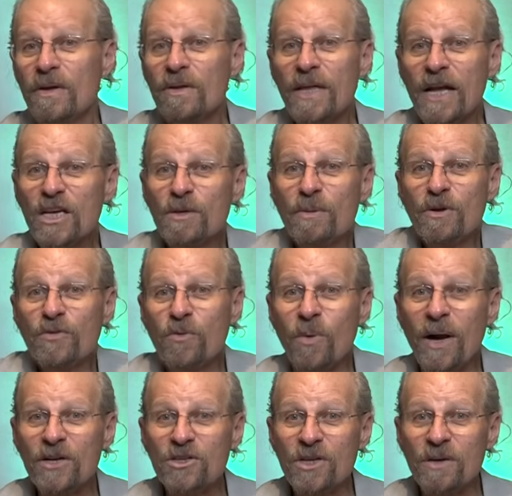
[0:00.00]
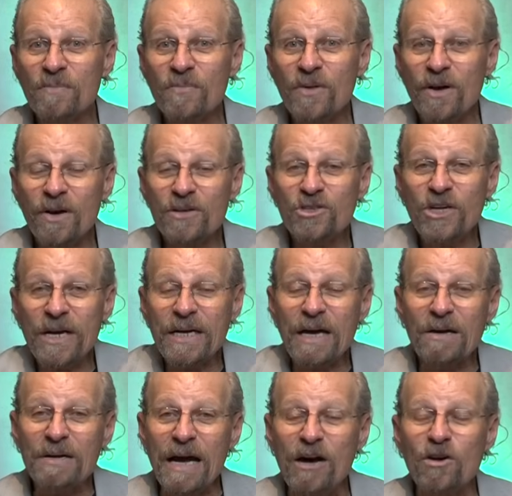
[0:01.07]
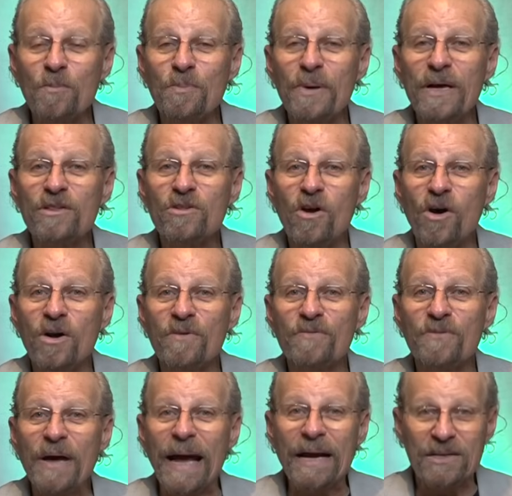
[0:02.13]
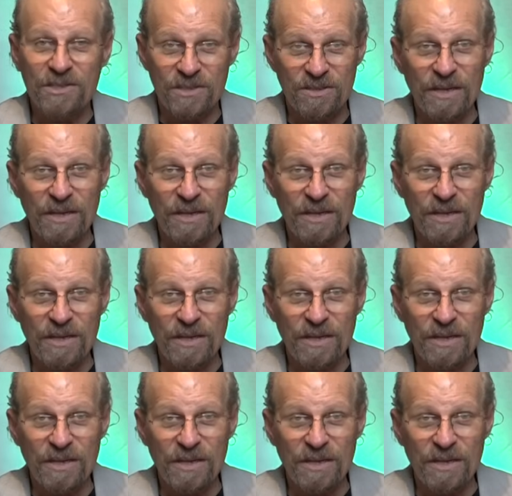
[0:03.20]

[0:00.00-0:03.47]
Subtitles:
Thanks so much for watching. Check out Out of Place Artifacts,